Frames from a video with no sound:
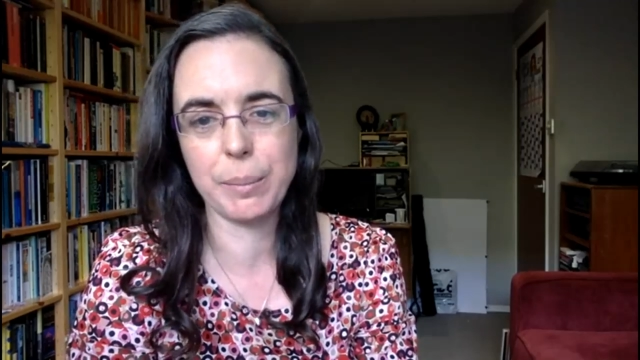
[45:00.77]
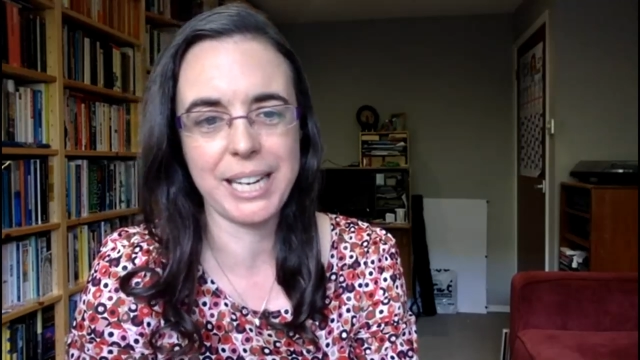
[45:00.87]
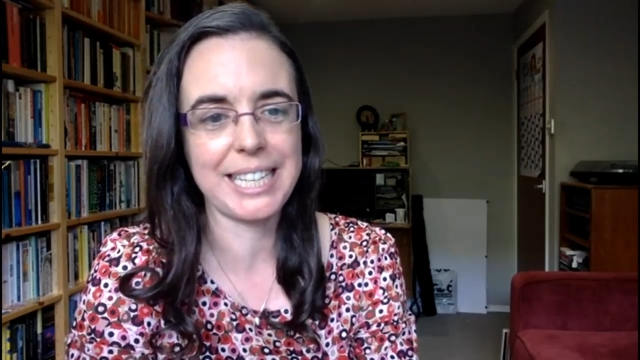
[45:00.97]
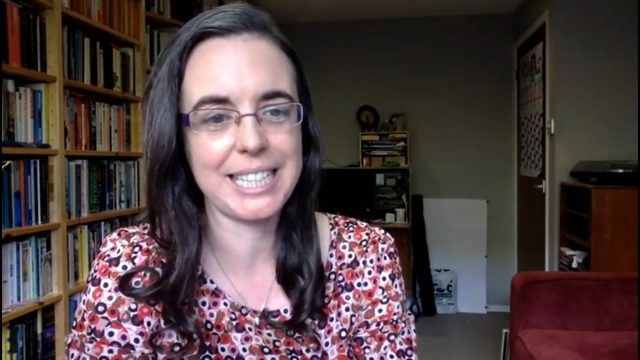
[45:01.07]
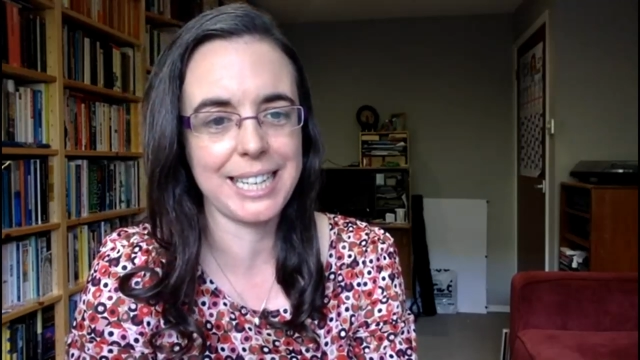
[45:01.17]

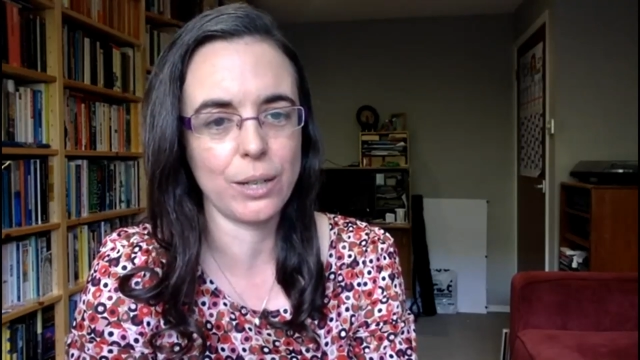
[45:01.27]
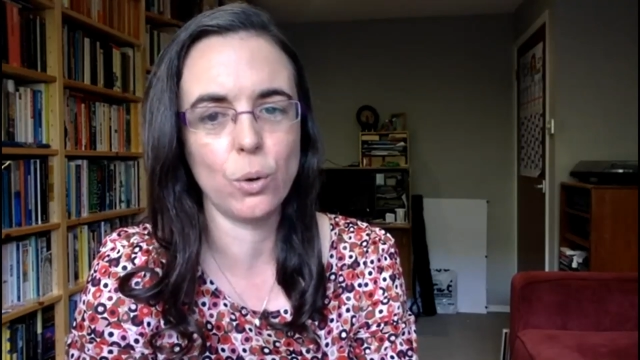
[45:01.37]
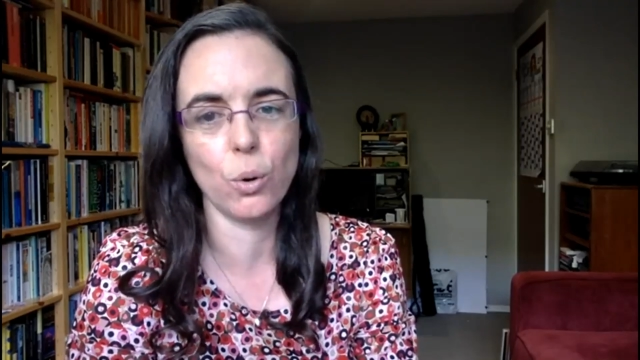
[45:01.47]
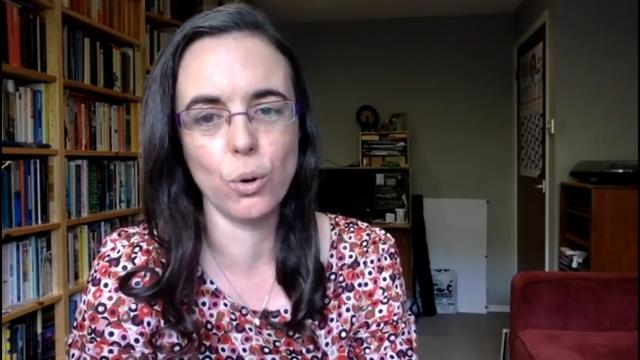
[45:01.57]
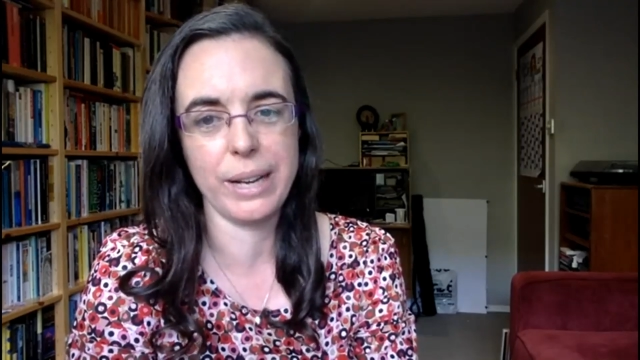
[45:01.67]
updated it,
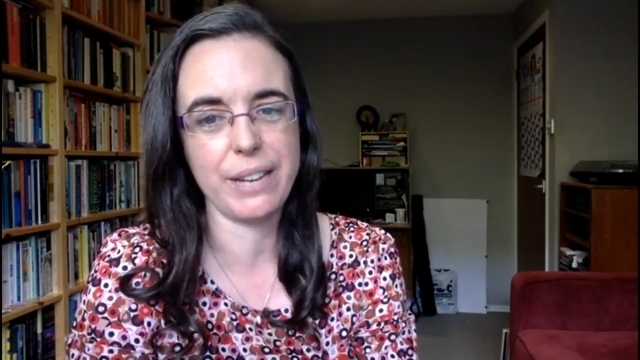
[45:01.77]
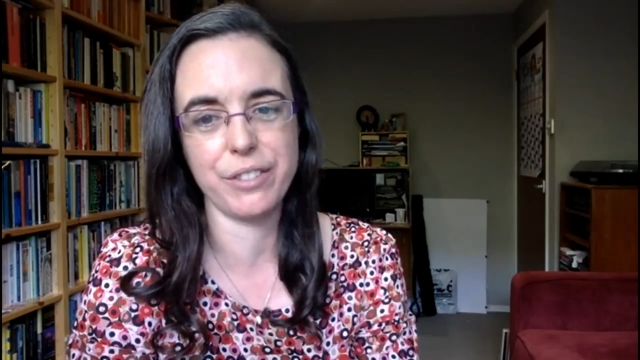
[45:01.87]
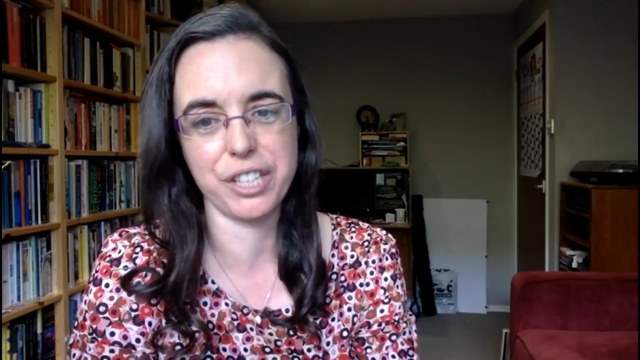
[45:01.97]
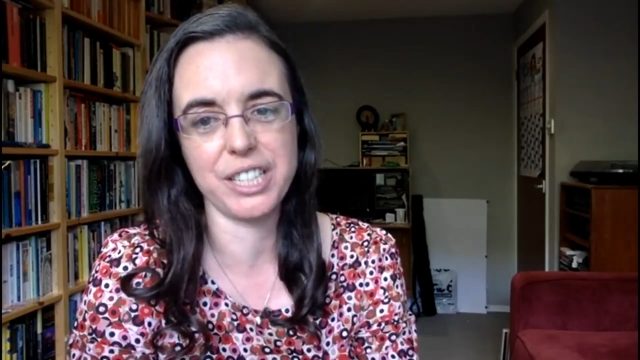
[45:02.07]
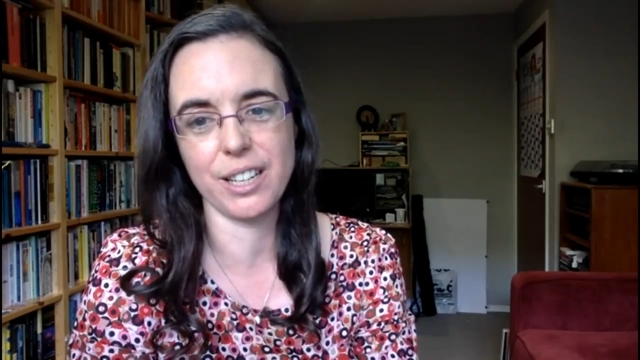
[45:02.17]
or
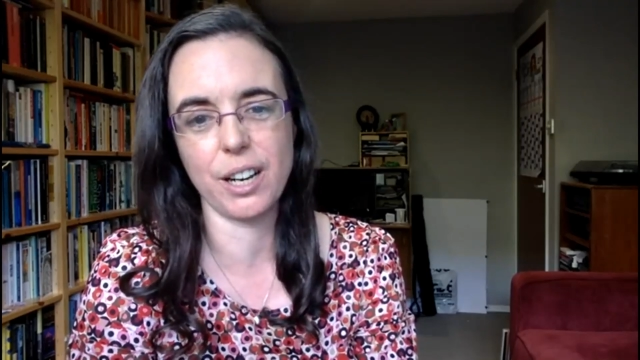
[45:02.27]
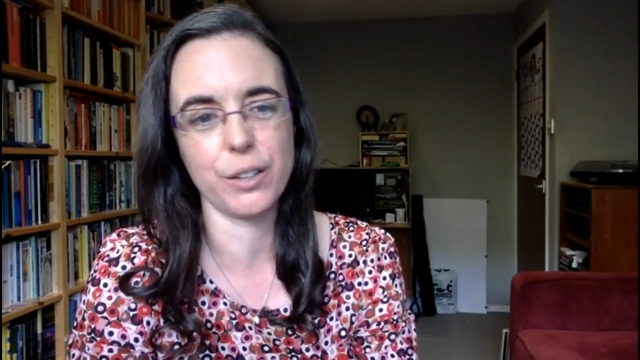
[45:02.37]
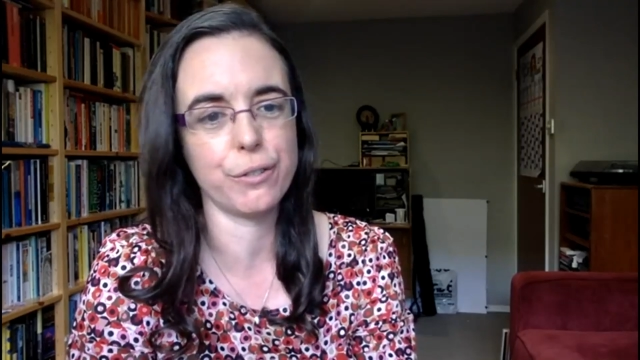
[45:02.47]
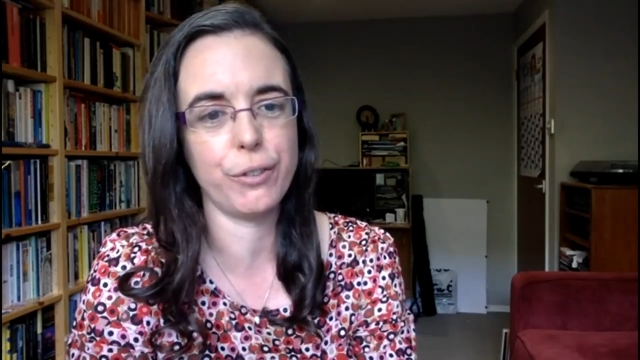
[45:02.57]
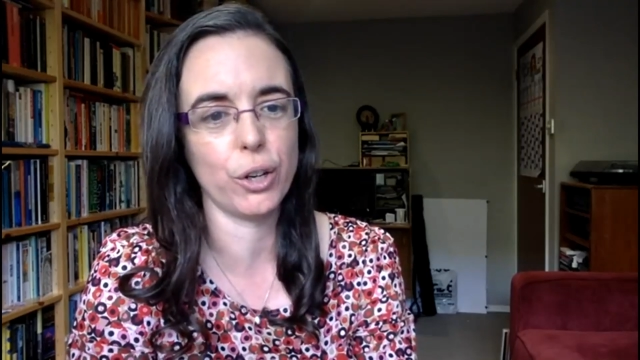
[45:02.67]
even just did a
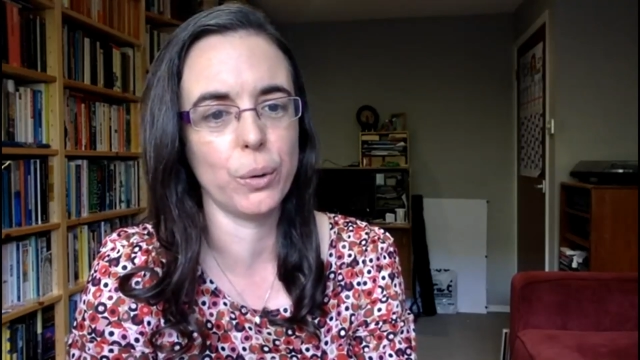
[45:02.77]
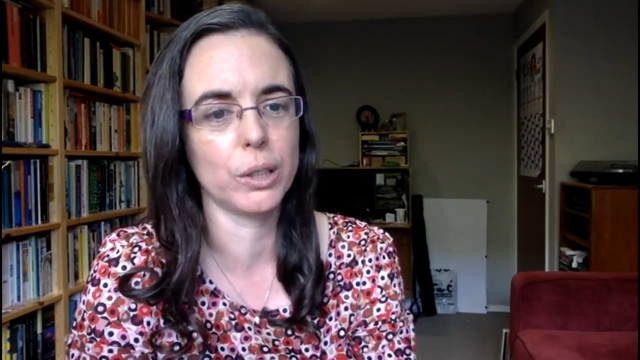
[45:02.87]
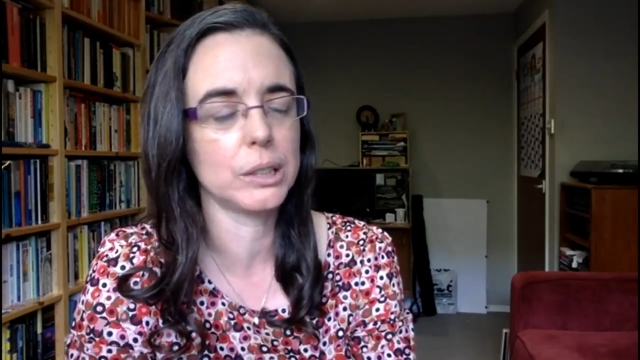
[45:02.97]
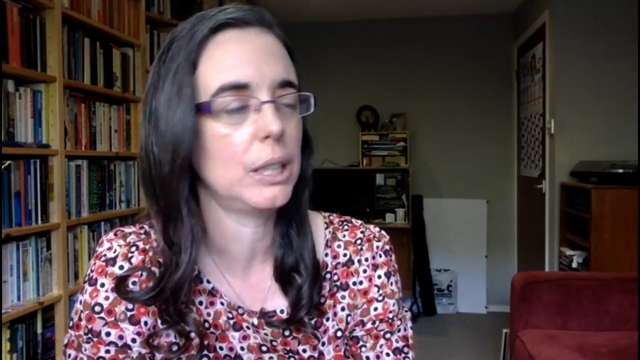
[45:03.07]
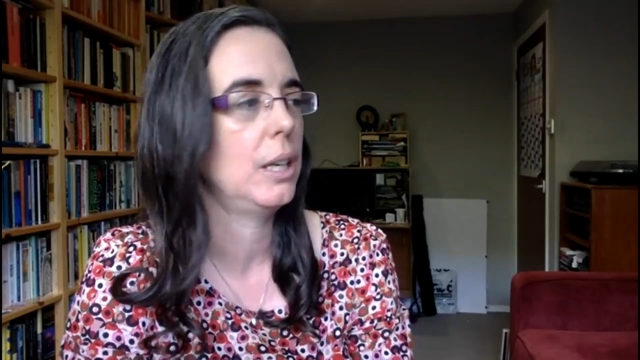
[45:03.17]
kind of follow
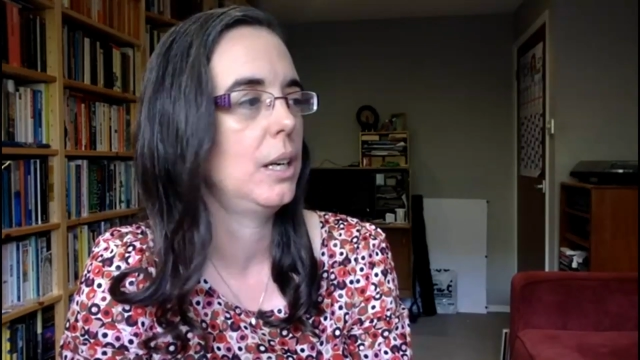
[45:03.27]
on.